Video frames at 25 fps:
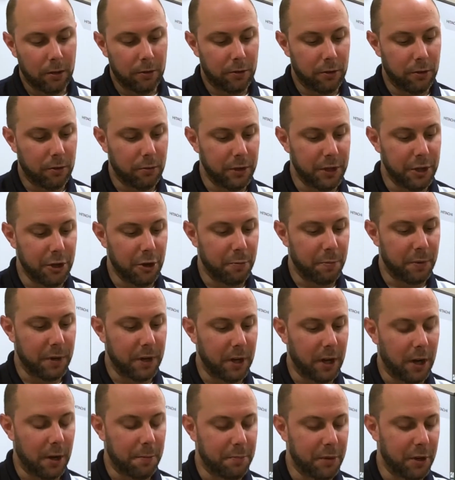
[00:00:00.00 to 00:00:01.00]
So when you open
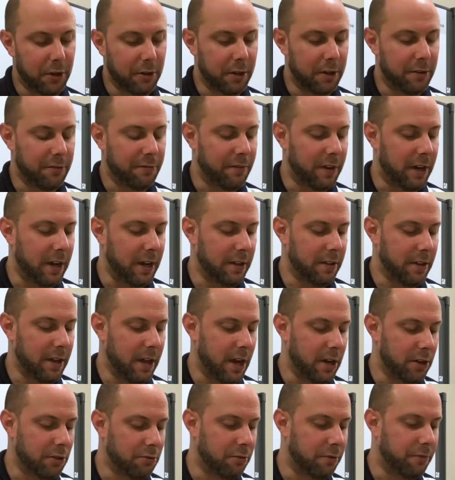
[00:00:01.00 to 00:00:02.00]
it up, you're going to find the
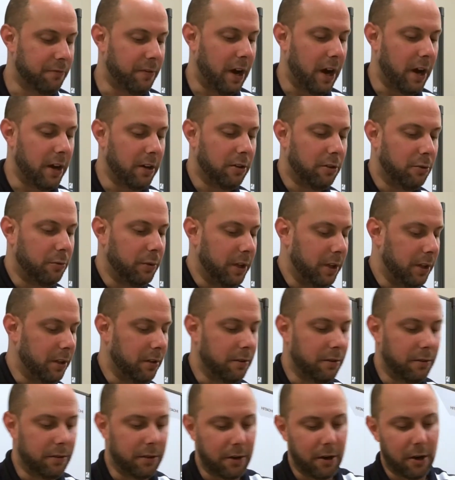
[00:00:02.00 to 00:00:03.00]
actual vial
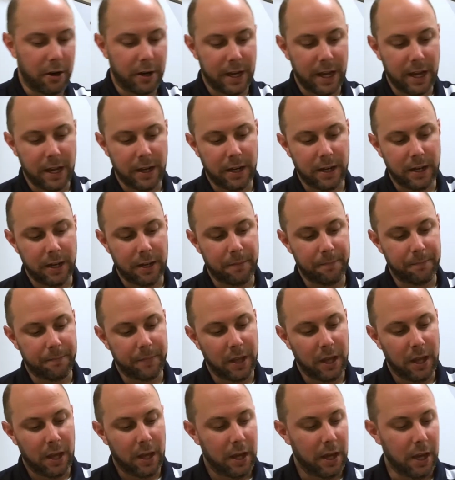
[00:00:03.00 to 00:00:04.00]
with the Narcan in it,
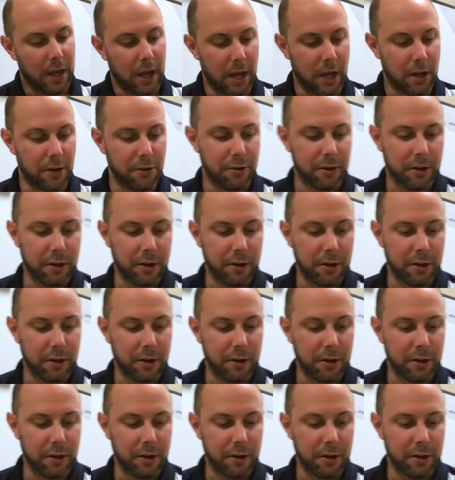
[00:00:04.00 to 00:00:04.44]
and